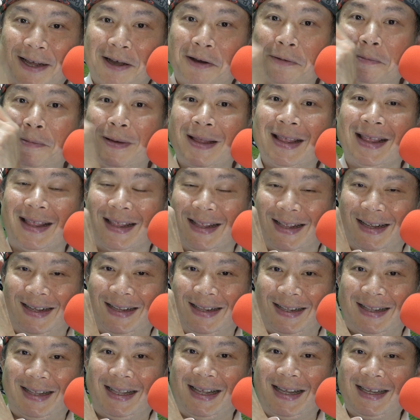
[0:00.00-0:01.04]
open
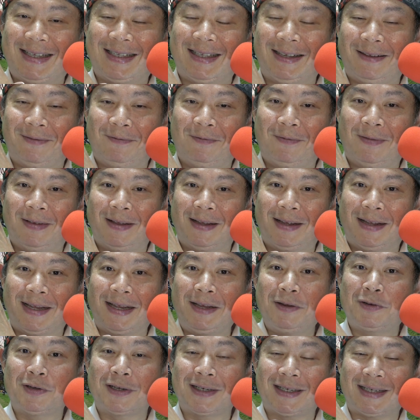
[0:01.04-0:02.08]
these
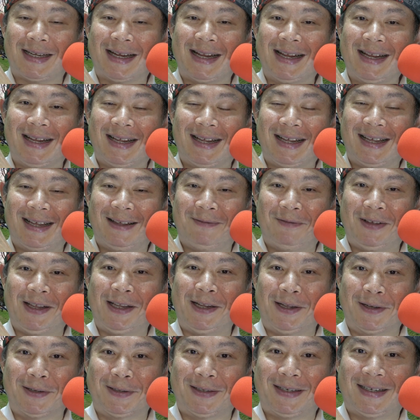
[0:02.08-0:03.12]
interesting
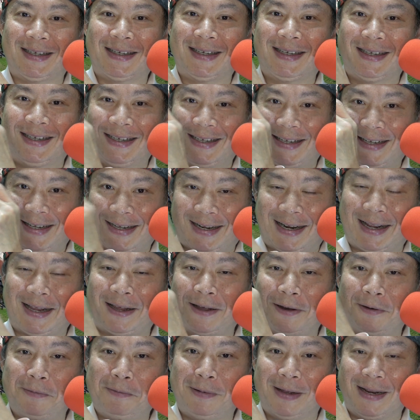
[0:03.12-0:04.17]
videos. Click
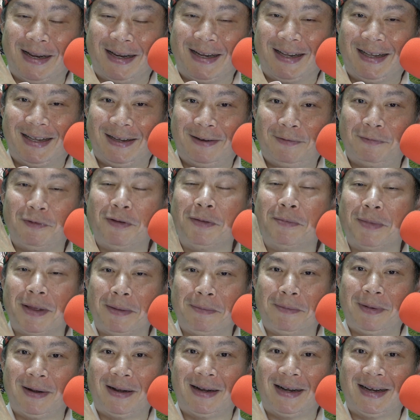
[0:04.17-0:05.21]
open.
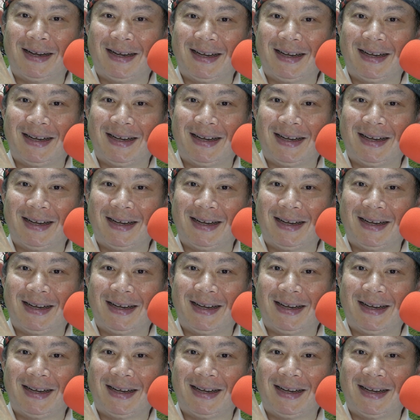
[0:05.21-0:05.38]
Remember,